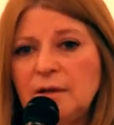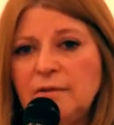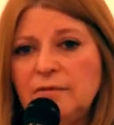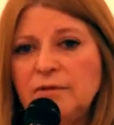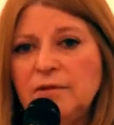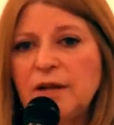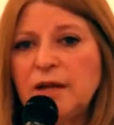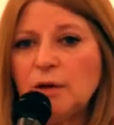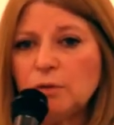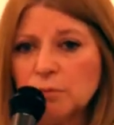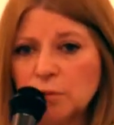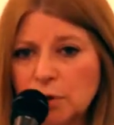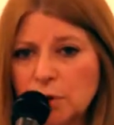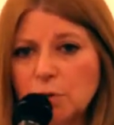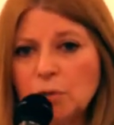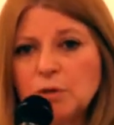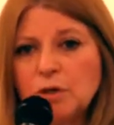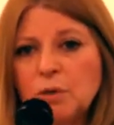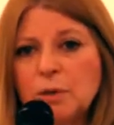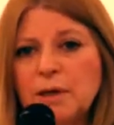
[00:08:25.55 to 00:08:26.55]
If they don't
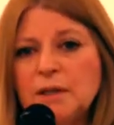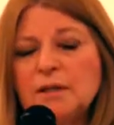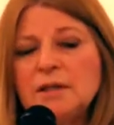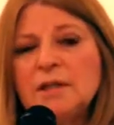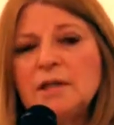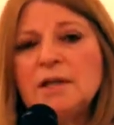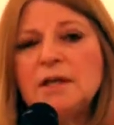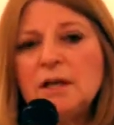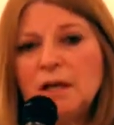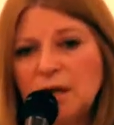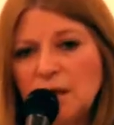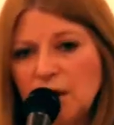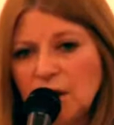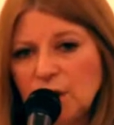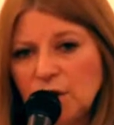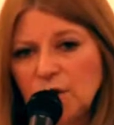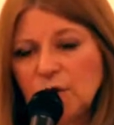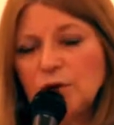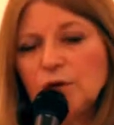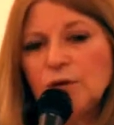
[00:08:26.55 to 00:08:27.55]
load quickly,
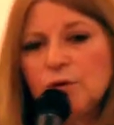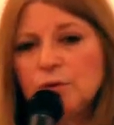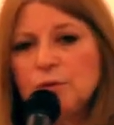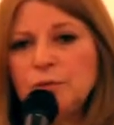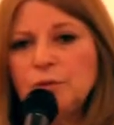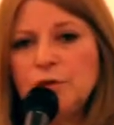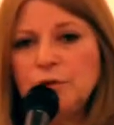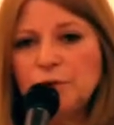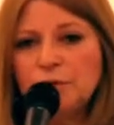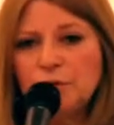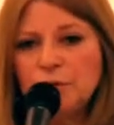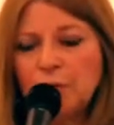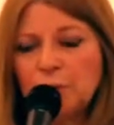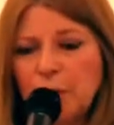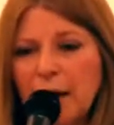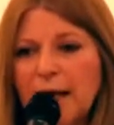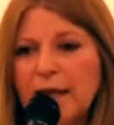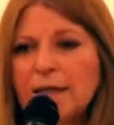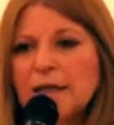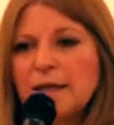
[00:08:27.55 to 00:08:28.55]
the
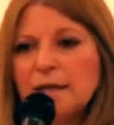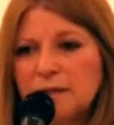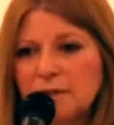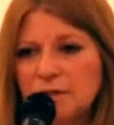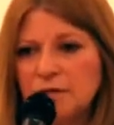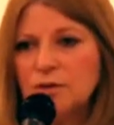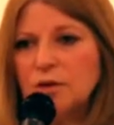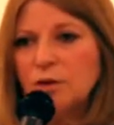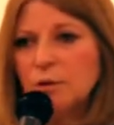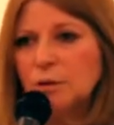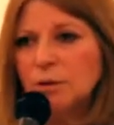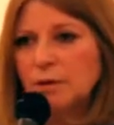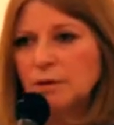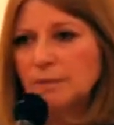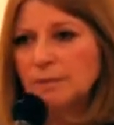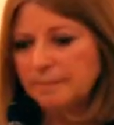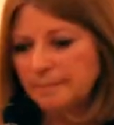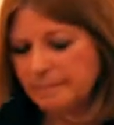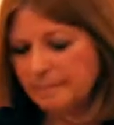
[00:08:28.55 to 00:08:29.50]
ranking is lower.